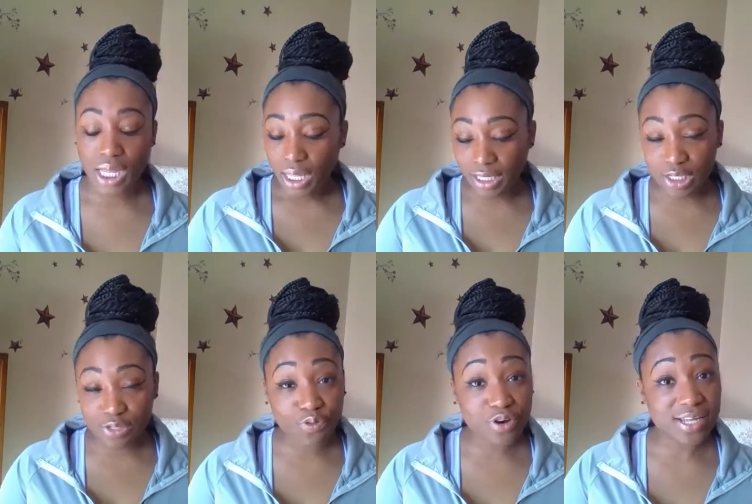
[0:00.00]
least
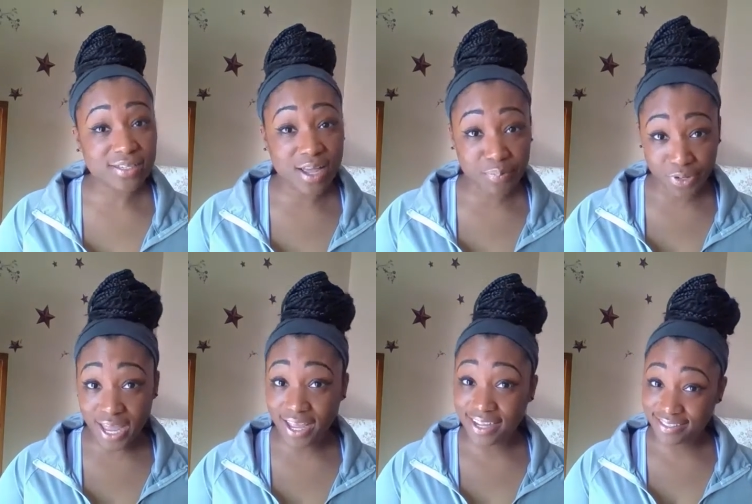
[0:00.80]
for the next couple
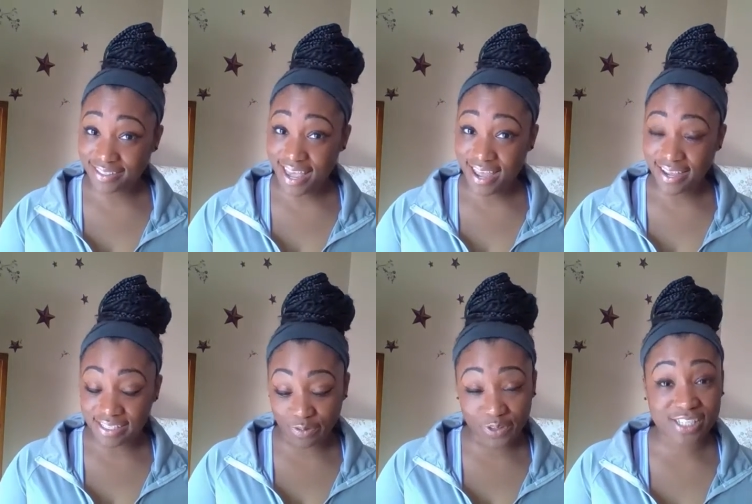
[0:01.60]
days, okay? Because
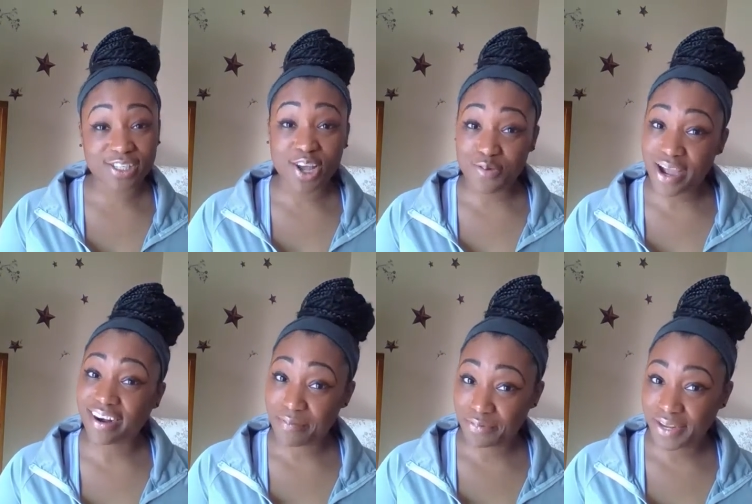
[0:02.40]
if it doesn't go away in a
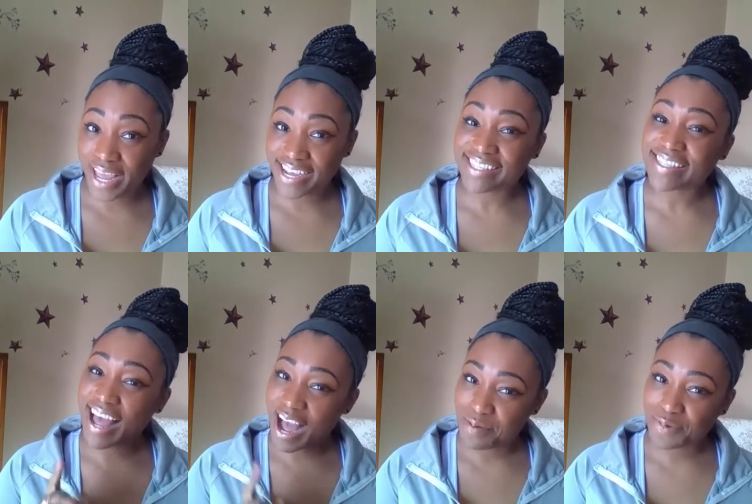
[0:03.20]
couple days,
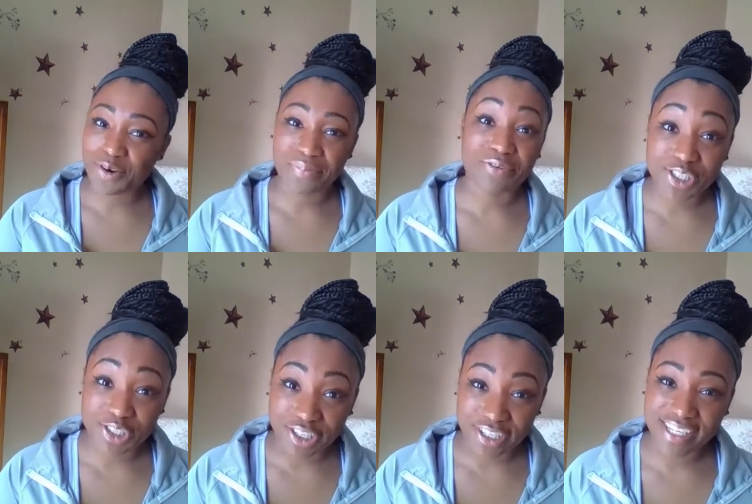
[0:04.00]
I'm going to be
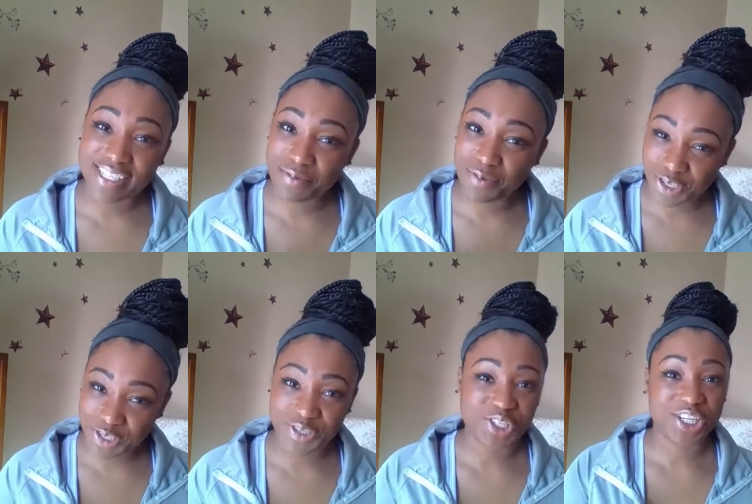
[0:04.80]
richer because I'm going to
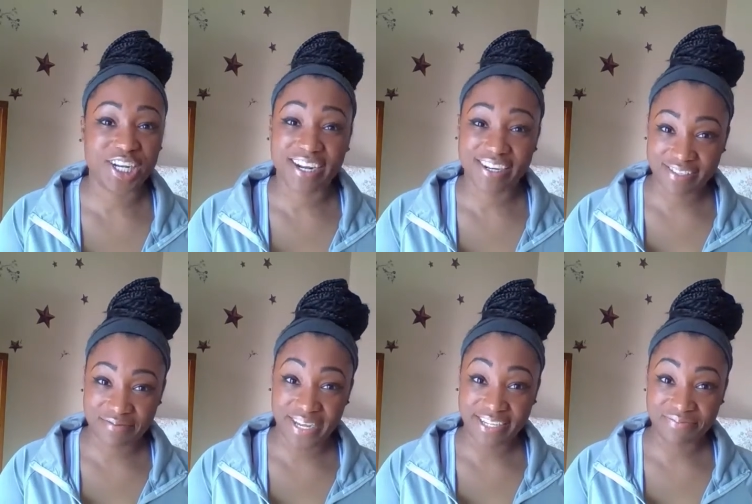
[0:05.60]
sue the shit out of
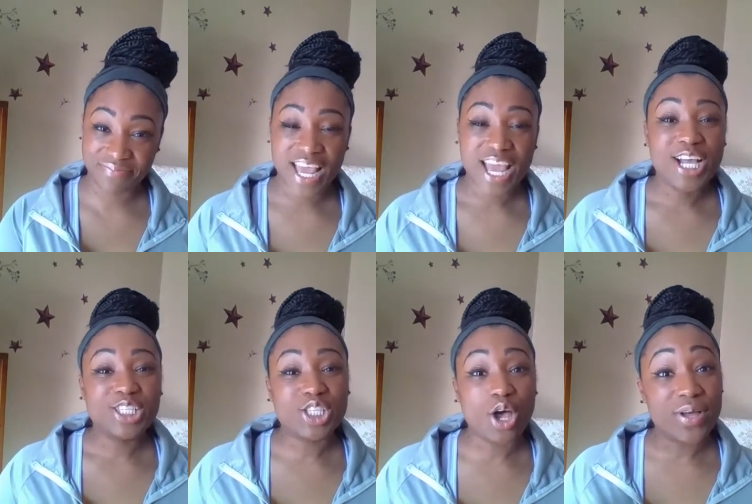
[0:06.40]
somebody.
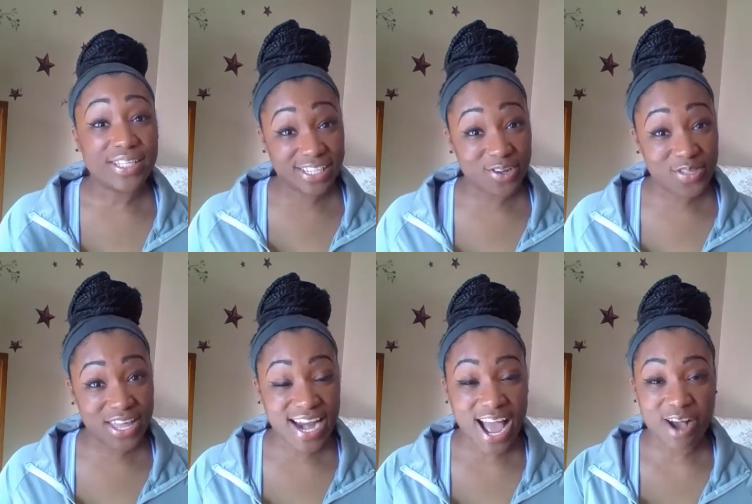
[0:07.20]
So until
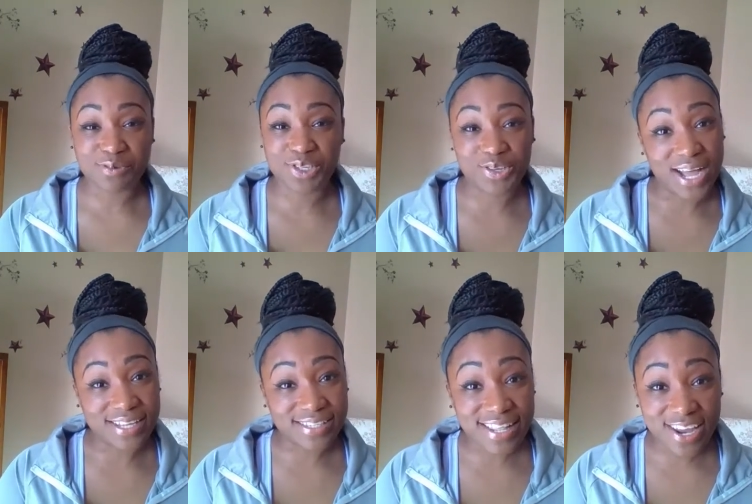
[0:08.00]
then, I will see you
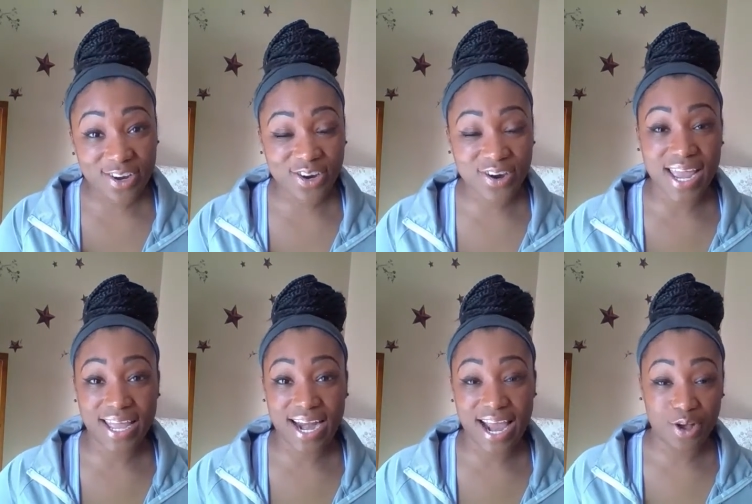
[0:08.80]
guys later.
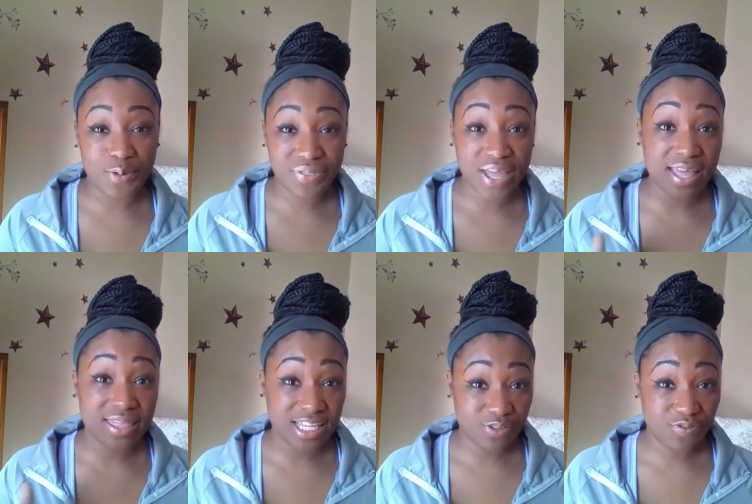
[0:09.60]
And I hope that
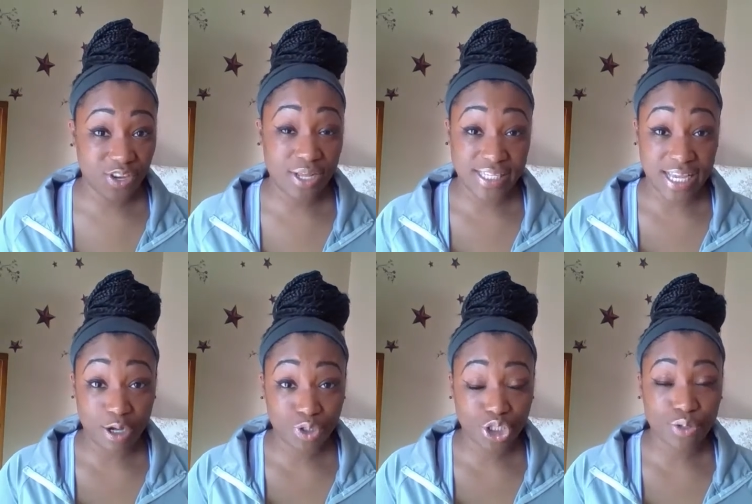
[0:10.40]
this video has
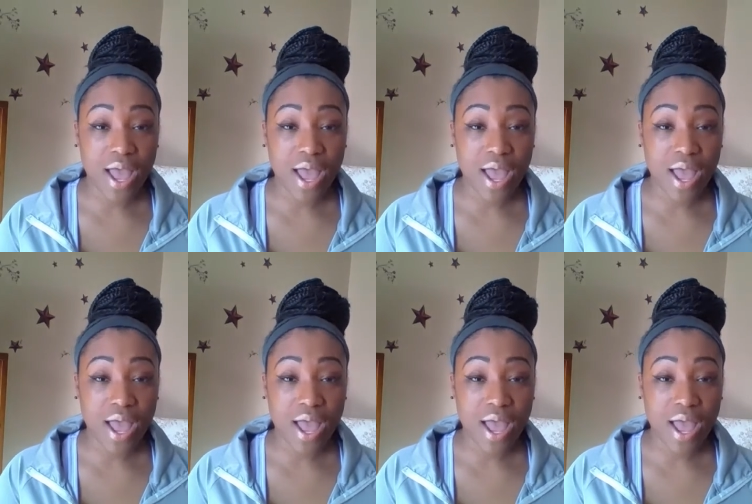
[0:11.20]
helped you.